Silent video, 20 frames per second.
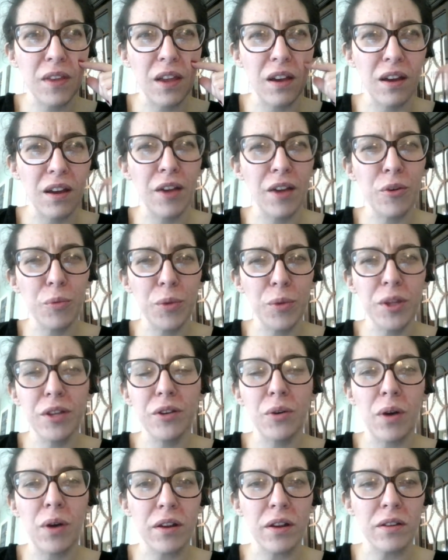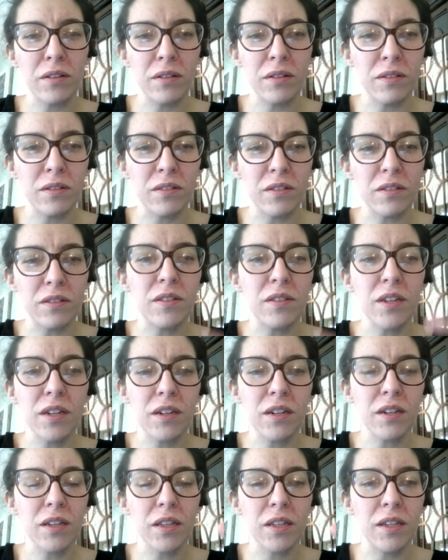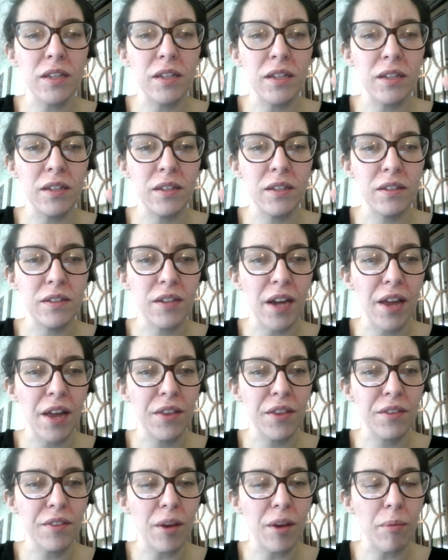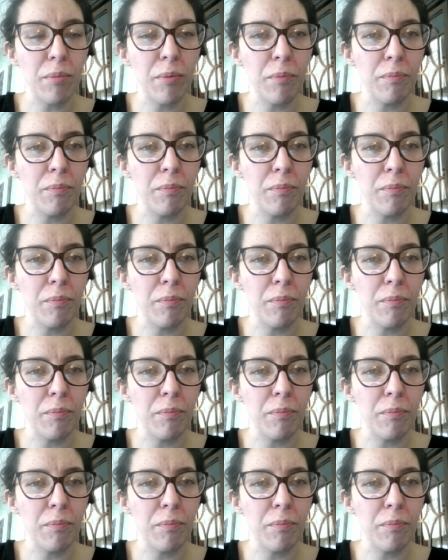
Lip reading: I don't really know how to succinctly tie this up,